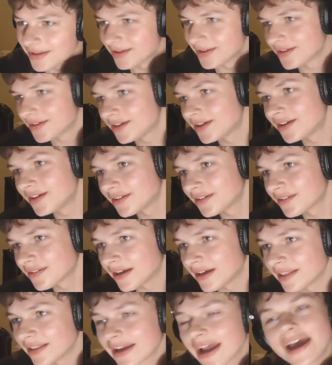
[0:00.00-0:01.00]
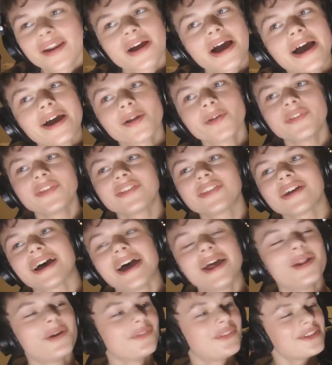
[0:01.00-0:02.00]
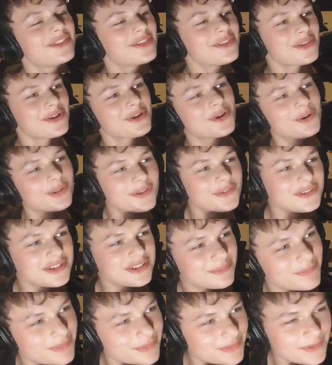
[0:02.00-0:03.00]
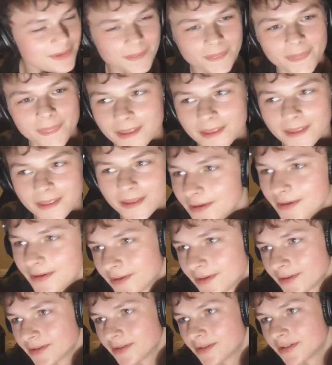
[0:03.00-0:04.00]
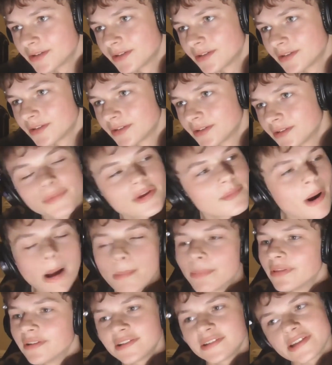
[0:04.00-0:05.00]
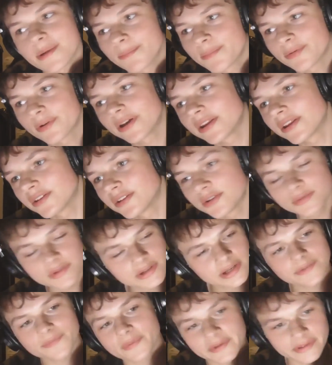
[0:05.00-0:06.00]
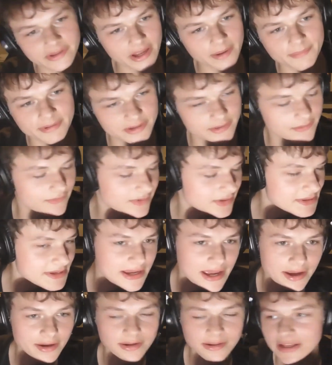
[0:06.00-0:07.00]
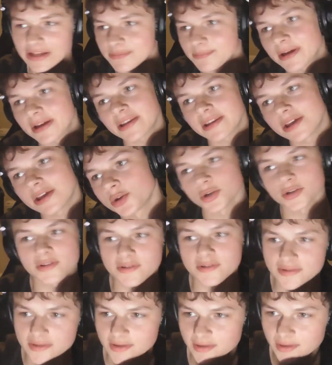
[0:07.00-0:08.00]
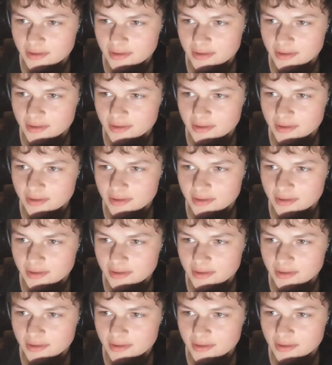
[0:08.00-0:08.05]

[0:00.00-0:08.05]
But why were male and female sports divisions separated in the first place? They're probably separated due to different types of societal expectations.